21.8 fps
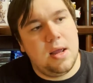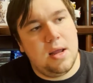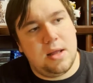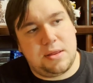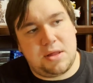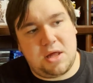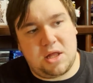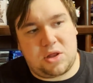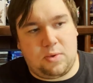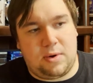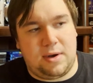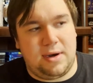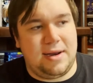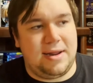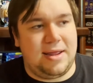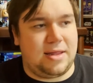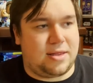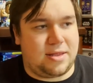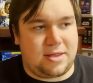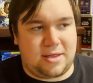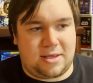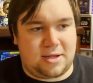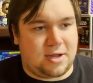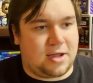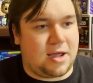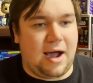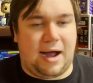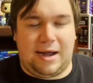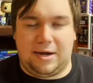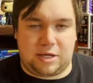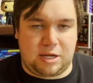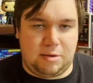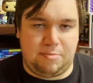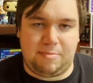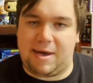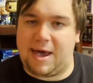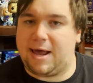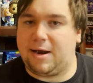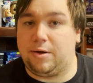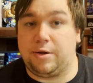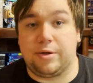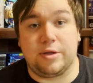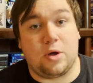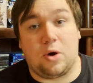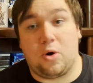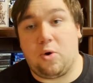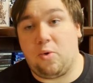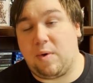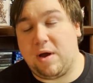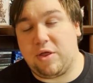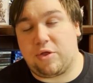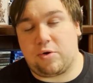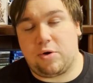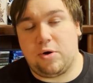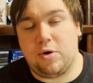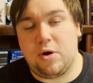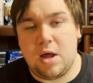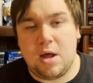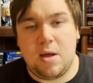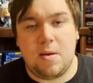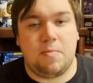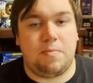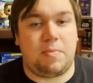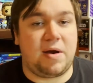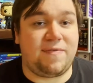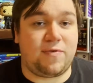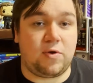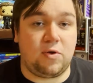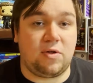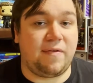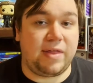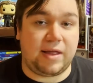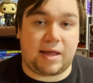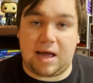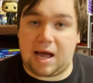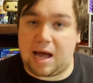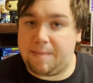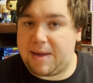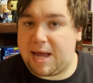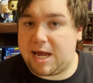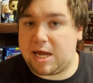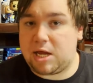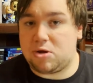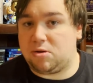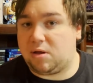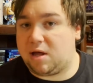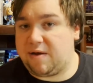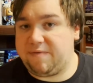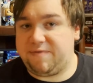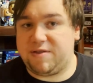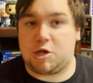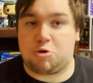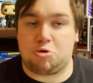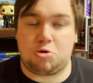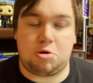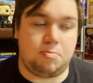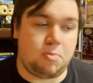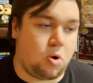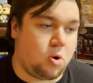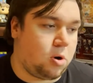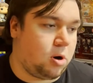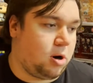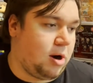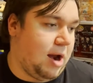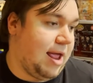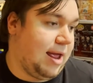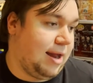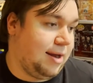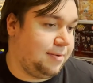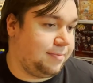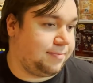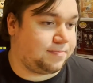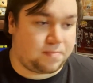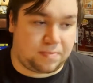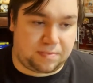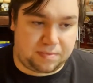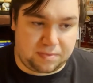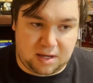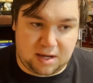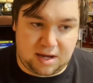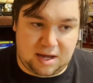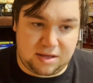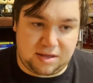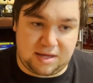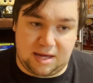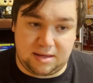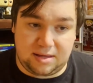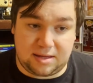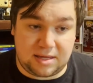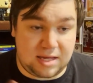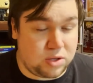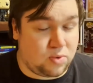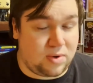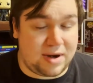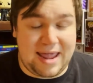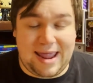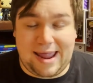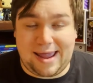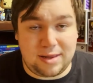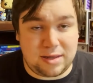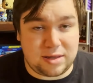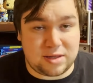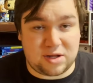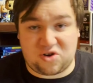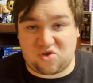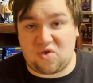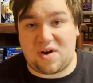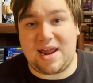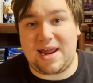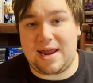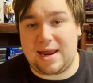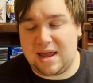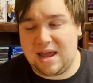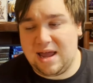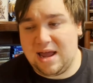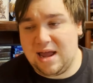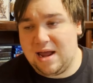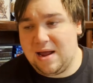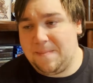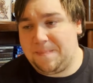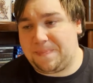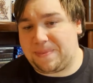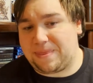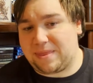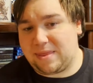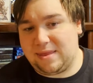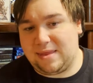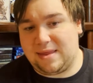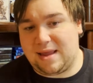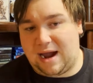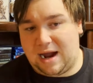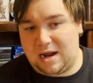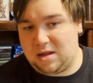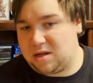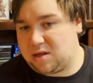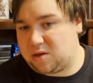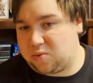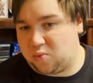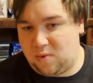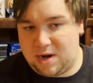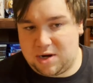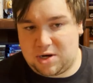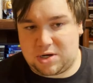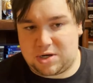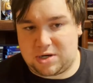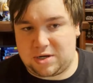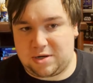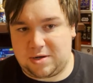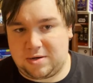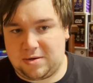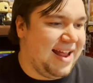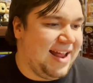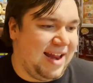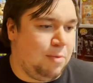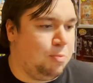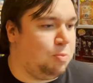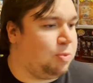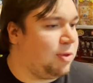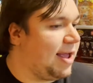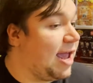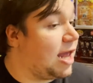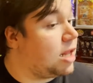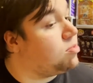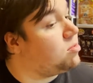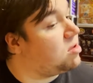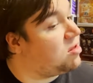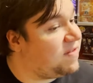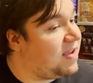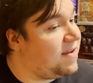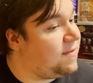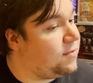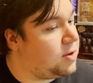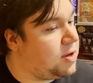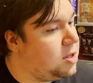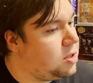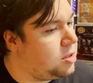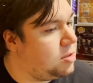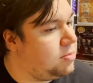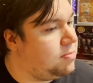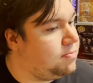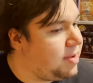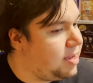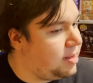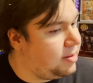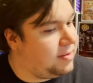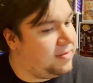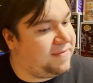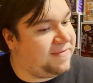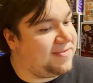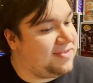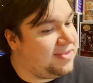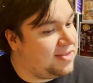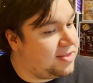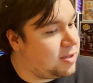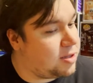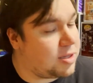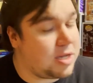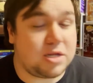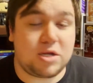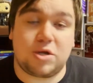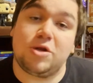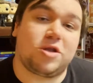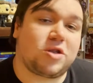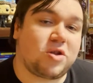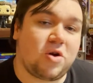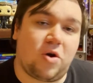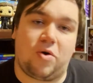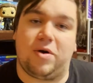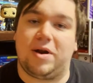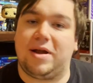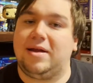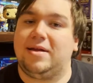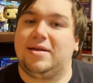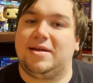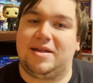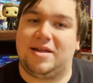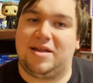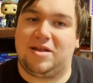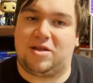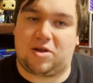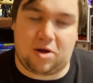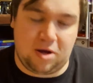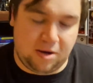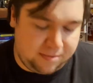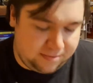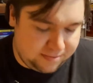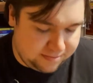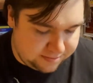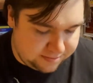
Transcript: This one, it's constant battle the whole way through. But if you love the combat, you'll love this one more, and like I said, this one is great. I just wish it didn't play as much favoritism, but in the sense of the story, it's good.